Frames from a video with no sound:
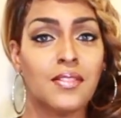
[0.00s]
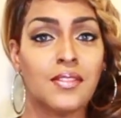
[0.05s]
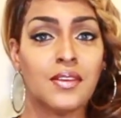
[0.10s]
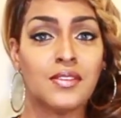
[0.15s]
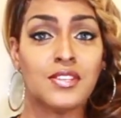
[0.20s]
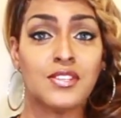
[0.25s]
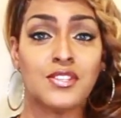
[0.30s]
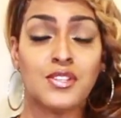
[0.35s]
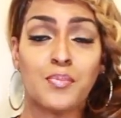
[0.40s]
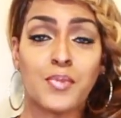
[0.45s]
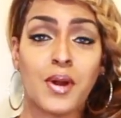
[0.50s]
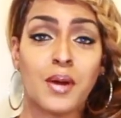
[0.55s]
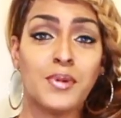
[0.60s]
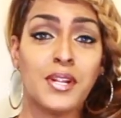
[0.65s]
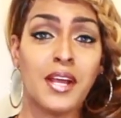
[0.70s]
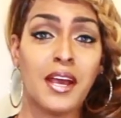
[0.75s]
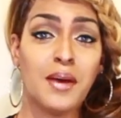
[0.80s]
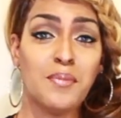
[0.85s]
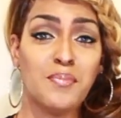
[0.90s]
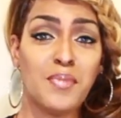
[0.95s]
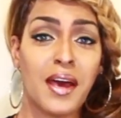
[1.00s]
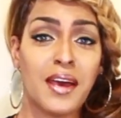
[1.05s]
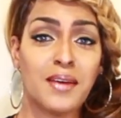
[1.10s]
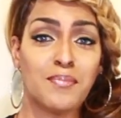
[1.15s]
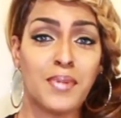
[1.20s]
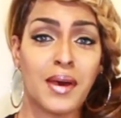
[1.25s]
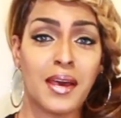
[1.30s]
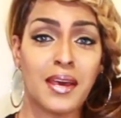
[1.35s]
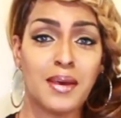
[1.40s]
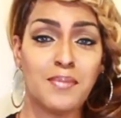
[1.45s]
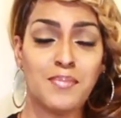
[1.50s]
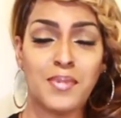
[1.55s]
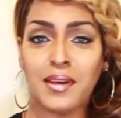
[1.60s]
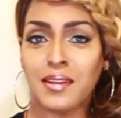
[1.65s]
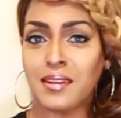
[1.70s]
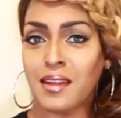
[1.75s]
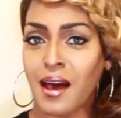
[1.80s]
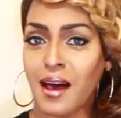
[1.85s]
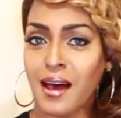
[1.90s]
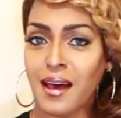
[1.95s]
This is the Brahmin Handbag Babe,
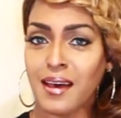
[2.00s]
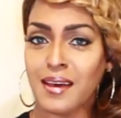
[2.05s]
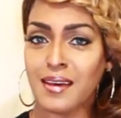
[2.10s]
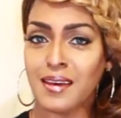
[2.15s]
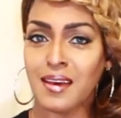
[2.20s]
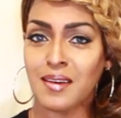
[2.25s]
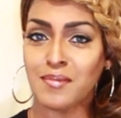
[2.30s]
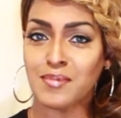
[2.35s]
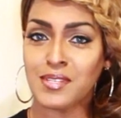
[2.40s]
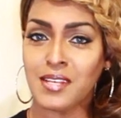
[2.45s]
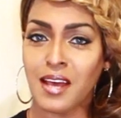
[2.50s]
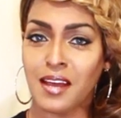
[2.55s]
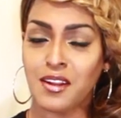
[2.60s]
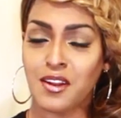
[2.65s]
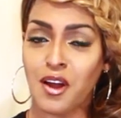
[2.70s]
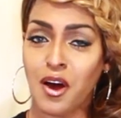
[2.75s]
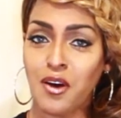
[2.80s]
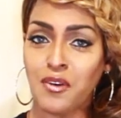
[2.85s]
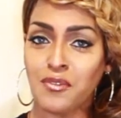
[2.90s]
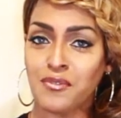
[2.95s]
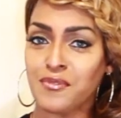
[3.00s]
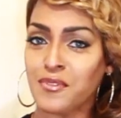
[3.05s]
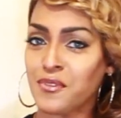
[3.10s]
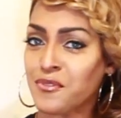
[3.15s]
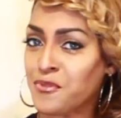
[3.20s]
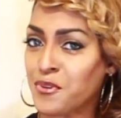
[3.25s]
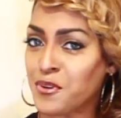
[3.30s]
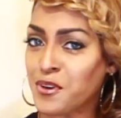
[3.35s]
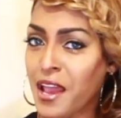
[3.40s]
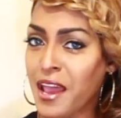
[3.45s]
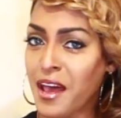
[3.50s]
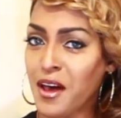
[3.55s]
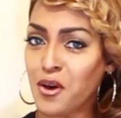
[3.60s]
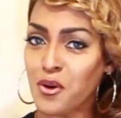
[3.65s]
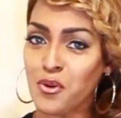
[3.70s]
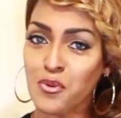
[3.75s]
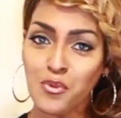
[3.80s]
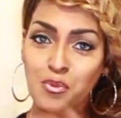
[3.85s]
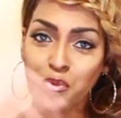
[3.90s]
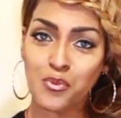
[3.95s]
and I am signing off for
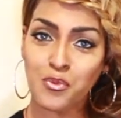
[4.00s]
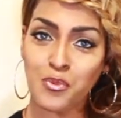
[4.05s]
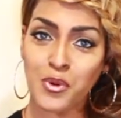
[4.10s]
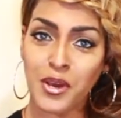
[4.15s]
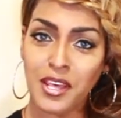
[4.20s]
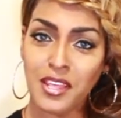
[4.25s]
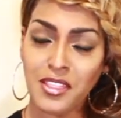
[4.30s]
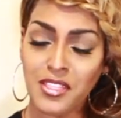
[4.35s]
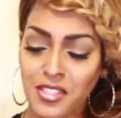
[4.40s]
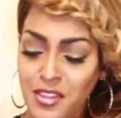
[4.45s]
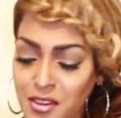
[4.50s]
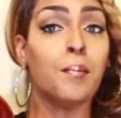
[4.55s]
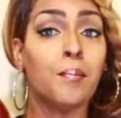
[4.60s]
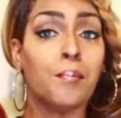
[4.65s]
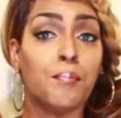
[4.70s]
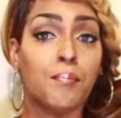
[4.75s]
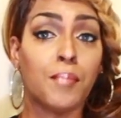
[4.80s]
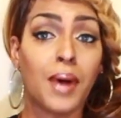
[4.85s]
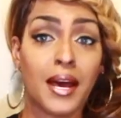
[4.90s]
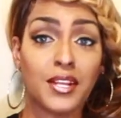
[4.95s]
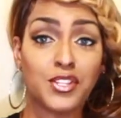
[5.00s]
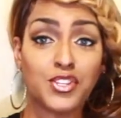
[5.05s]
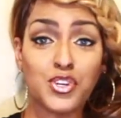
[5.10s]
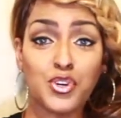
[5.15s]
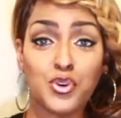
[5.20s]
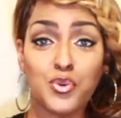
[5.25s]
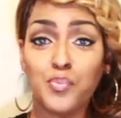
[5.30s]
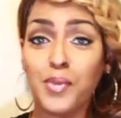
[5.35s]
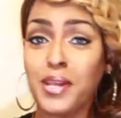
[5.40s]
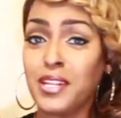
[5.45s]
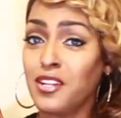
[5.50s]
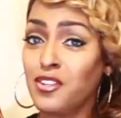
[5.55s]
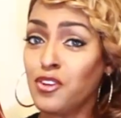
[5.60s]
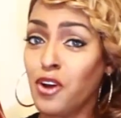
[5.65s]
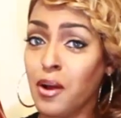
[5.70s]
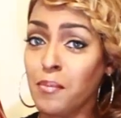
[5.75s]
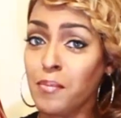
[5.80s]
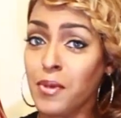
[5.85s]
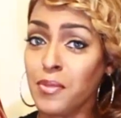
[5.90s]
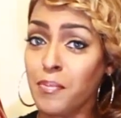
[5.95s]
now with my two mini
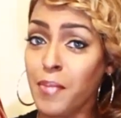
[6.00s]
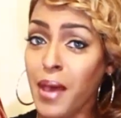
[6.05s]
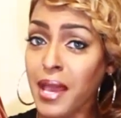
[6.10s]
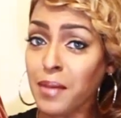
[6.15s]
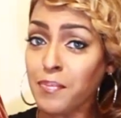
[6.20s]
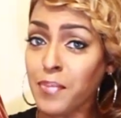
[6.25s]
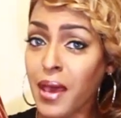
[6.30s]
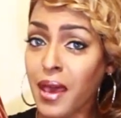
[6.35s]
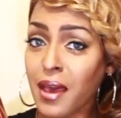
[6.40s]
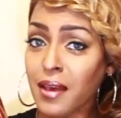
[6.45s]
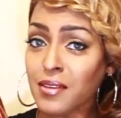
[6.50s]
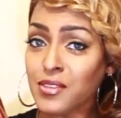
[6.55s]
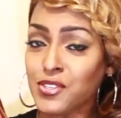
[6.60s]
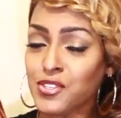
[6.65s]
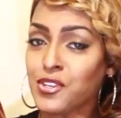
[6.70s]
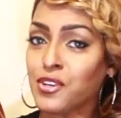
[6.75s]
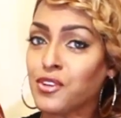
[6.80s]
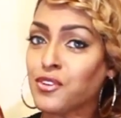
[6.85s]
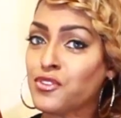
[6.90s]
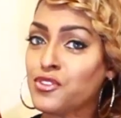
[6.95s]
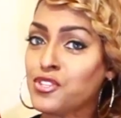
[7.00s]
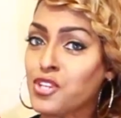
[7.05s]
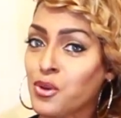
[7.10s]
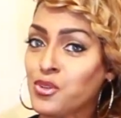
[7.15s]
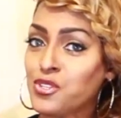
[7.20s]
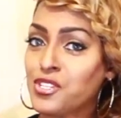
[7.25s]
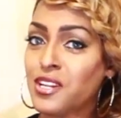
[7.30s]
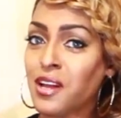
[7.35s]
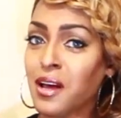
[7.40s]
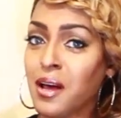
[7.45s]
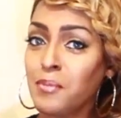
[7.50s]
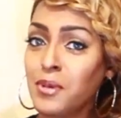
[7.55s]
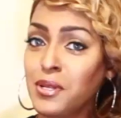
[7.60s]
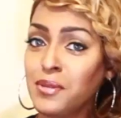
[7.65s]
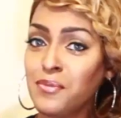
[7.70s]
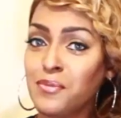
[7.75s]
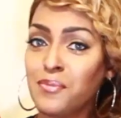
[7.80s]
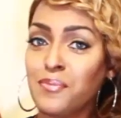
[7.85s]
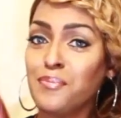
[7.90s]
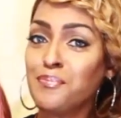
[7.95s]
Dartmouth backpacks, toasted
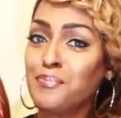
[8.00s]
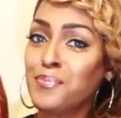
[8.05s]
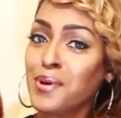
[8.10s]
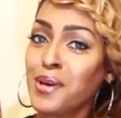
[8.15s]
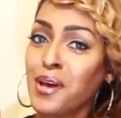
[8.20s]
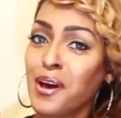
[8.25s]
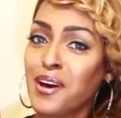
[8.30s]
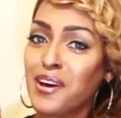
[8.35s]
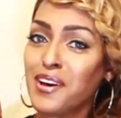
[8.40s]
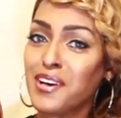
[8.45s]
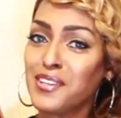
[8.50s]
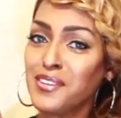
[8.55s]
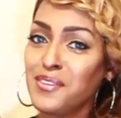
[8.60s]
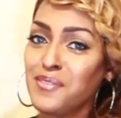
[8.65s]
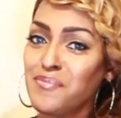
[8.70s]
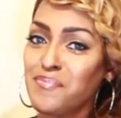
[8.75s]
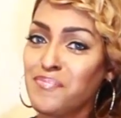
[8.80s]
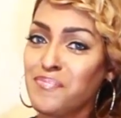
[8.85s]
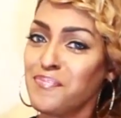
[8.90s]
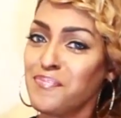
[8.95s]
almond, pecan.